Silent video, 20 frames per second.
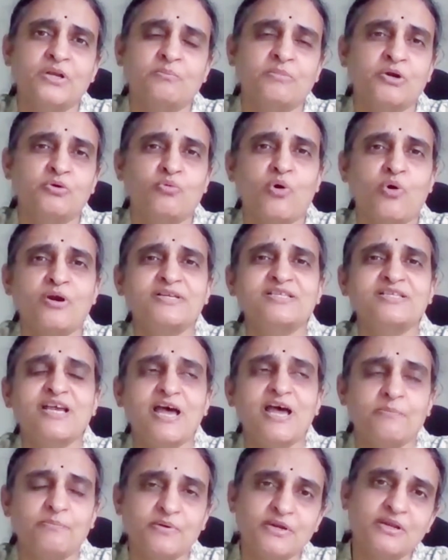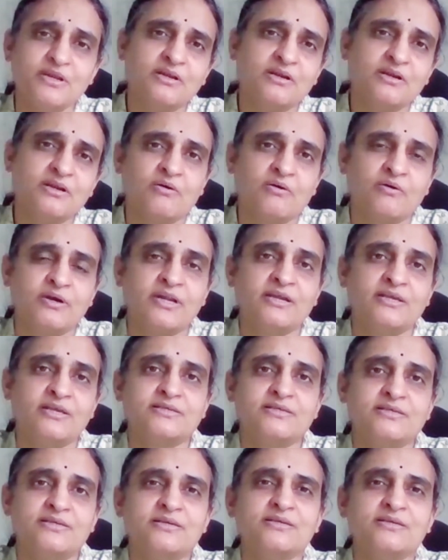But what's happening
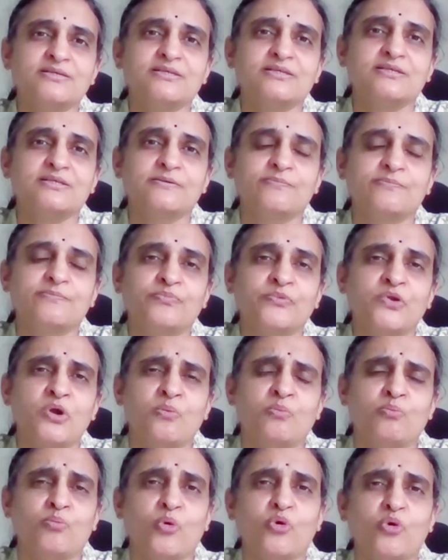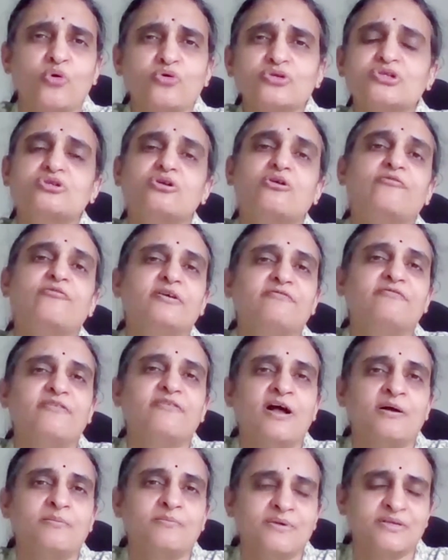nowadays is most of the
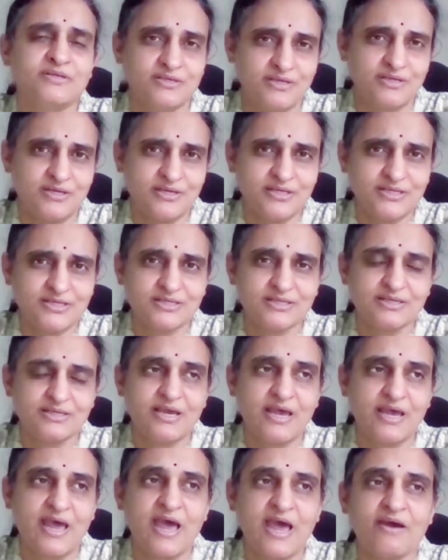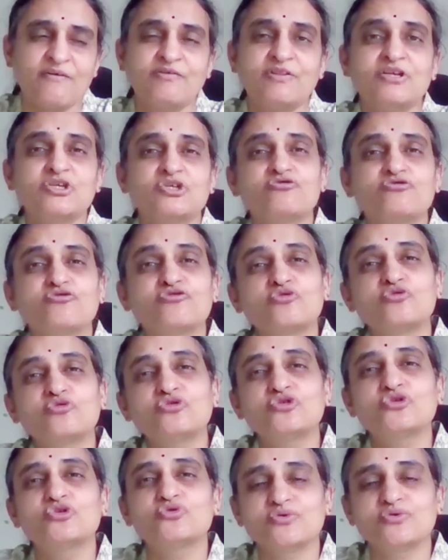pharmacies have these
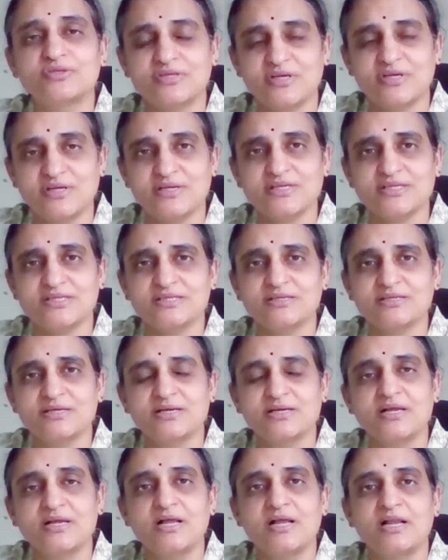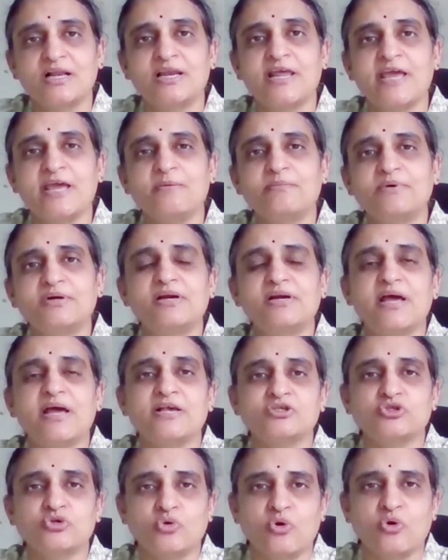fruit juices labeled
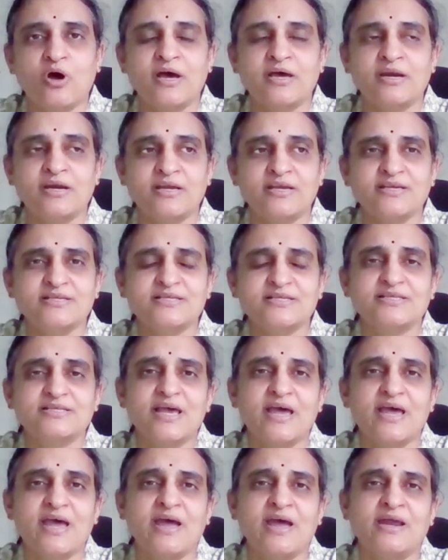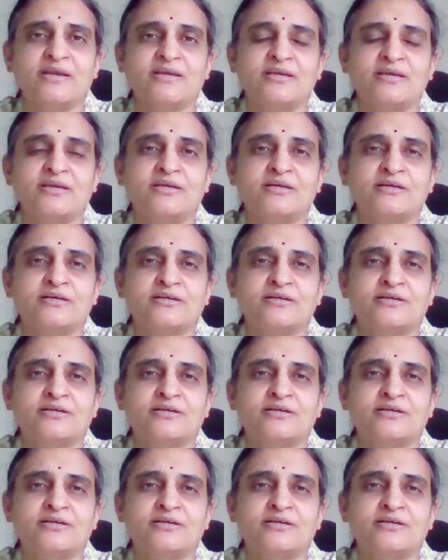as ORS, and